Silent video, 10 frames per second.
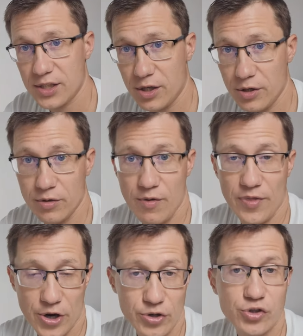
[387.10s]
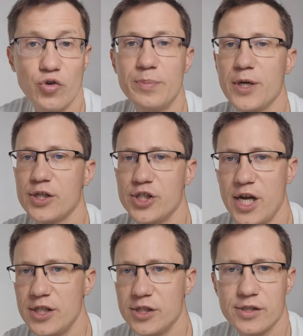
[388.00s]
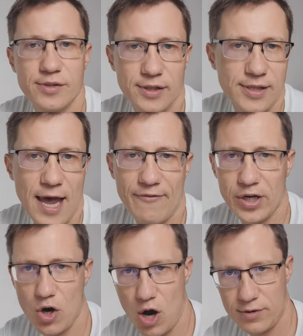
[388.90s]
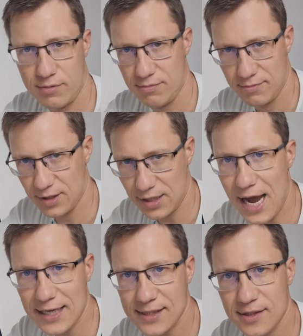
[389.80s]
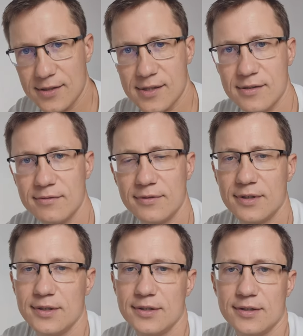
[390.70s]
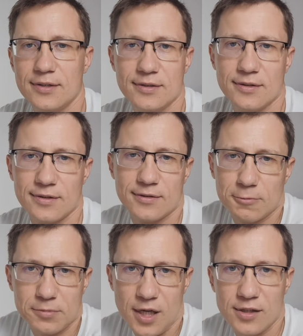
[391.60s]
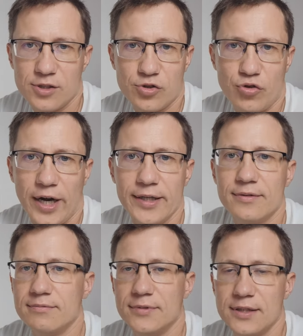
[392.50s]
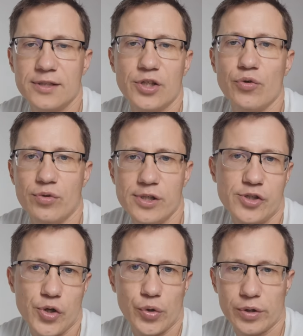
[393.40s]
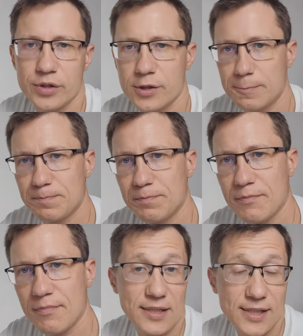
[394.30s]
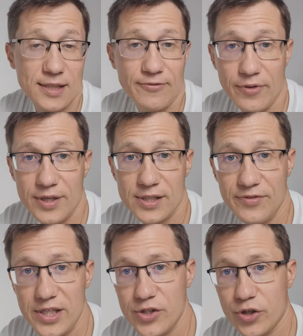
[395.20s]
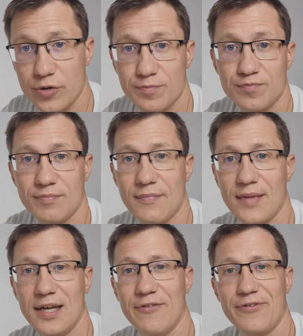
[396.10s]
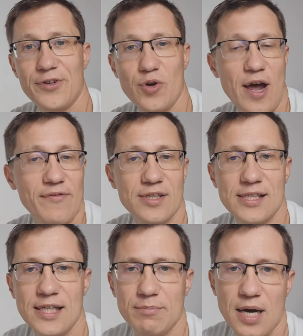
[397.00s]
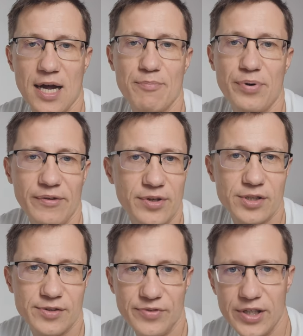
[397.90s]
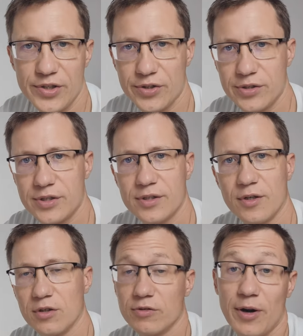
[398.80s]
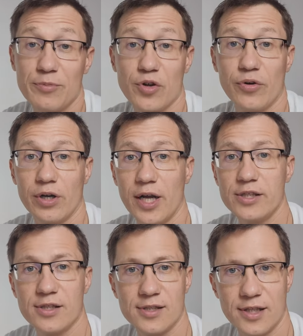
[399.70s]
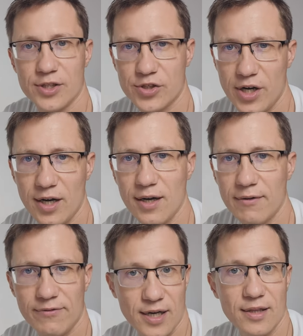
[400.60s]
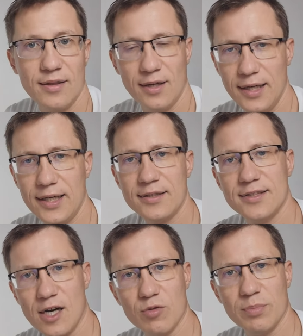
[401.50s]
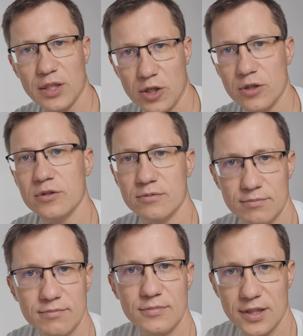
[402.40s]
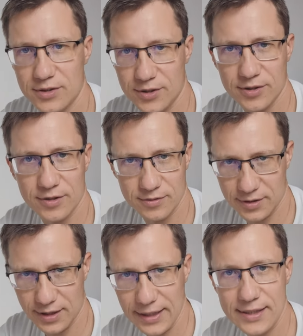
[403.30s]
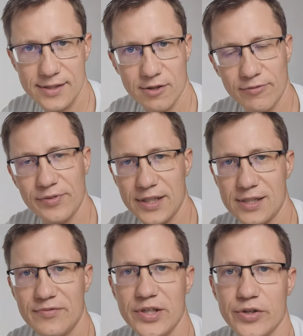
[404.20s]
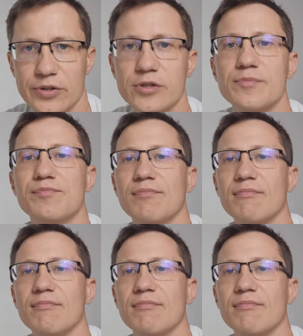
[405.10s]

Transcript: So uh, those crypto exchanges that haven't got the license uh, can't trade the security tokens. That's it for this video. If you haven't seen my previous videos on crypto regulations in Australia, find the link down below to the list of these videos.